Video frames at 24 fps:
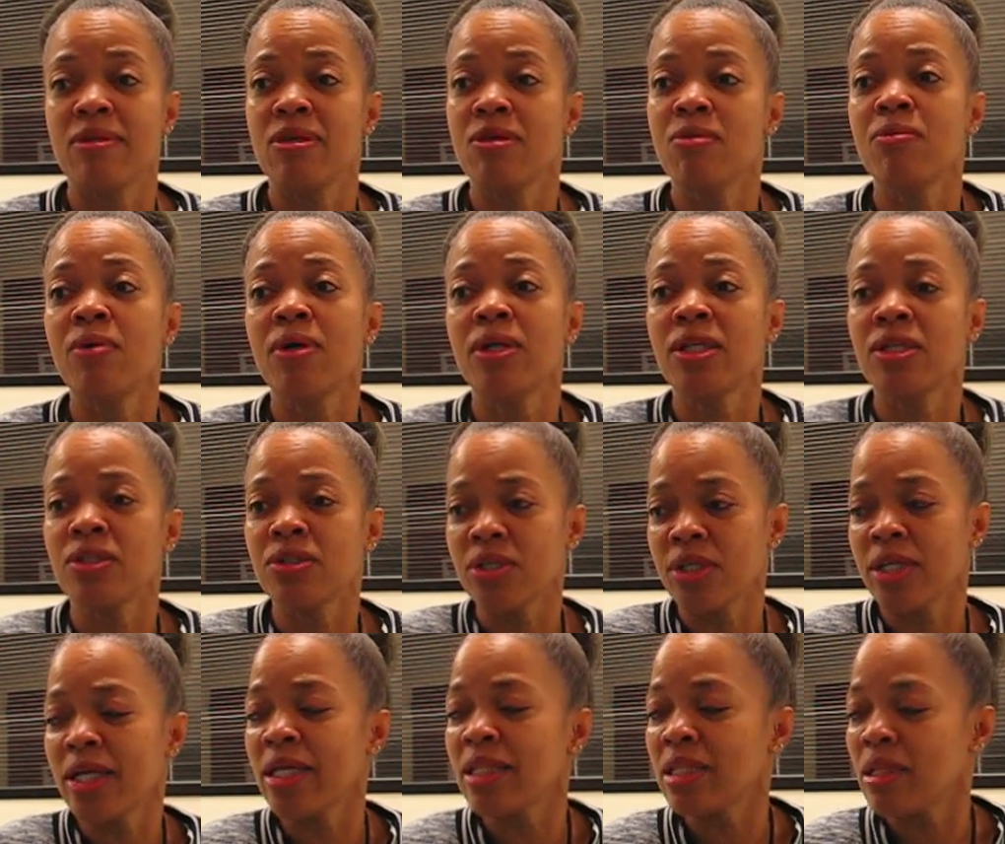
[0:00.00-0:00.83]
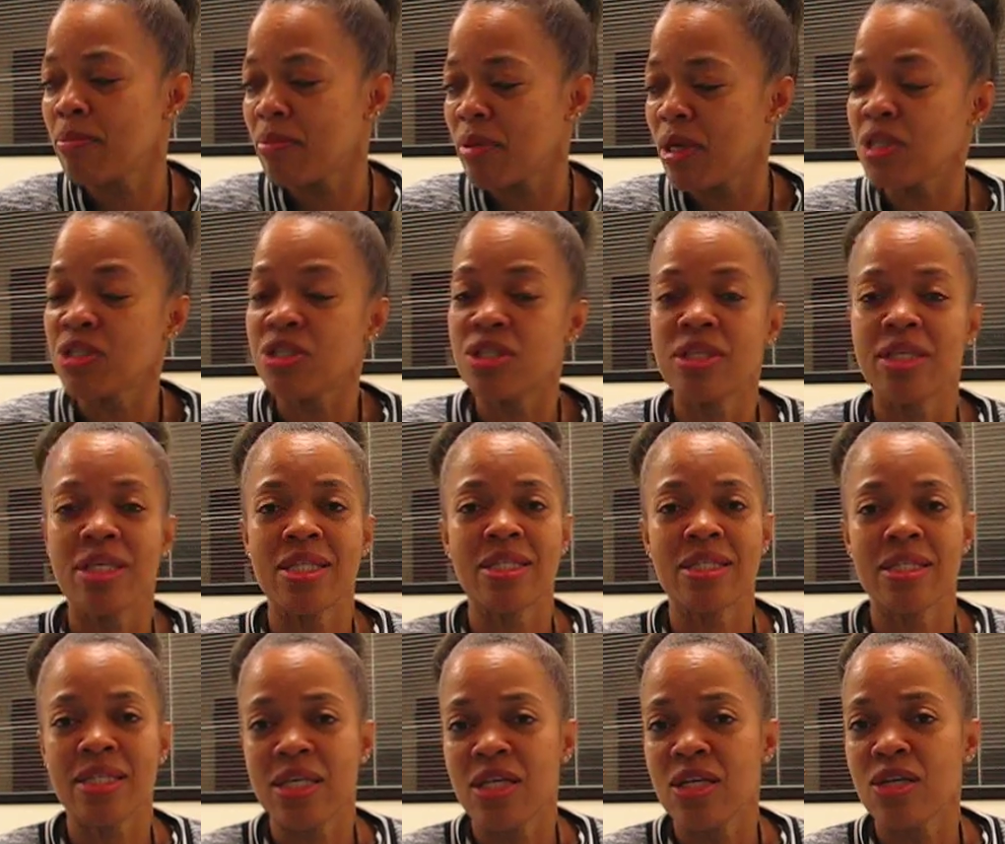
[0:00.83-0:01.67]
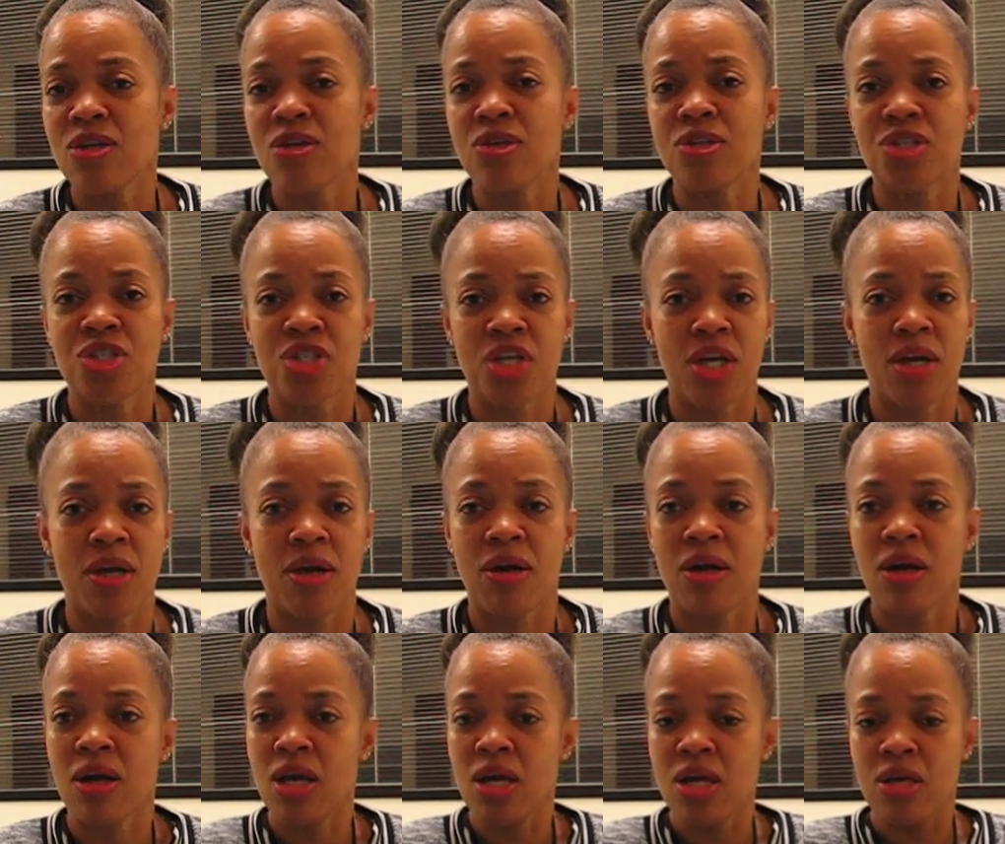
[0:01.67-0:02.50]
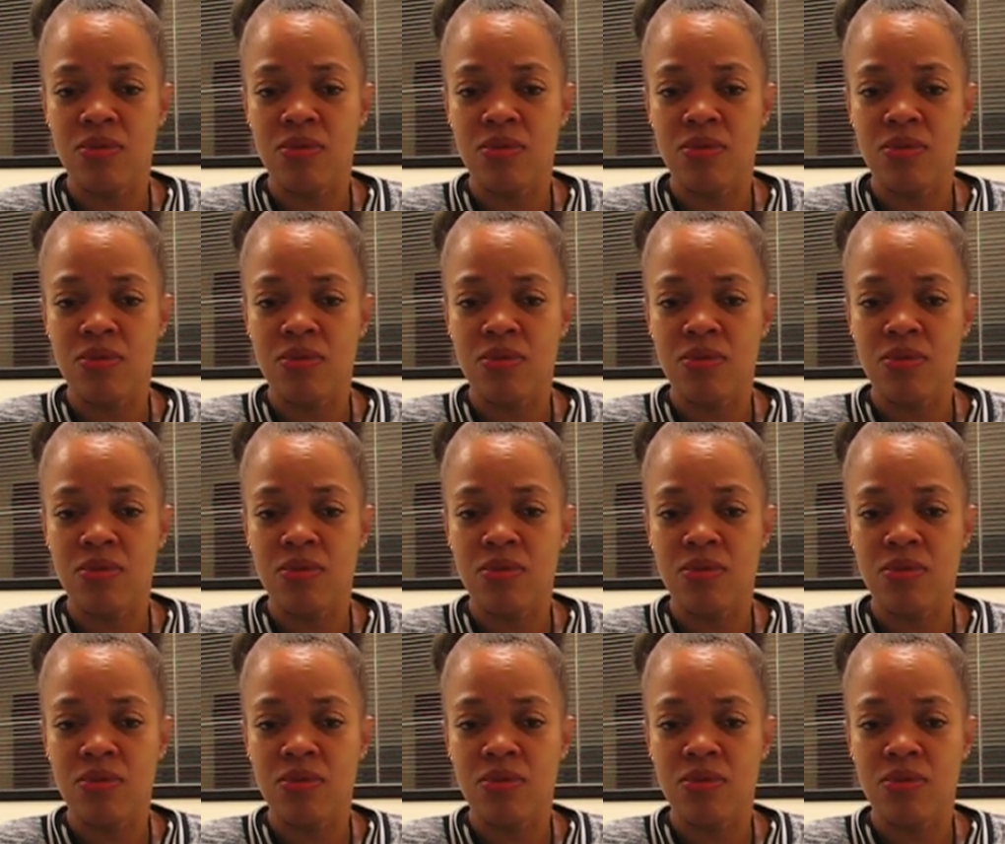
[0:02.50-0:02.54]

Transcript: You want to look at the patient that's sitting in your chair,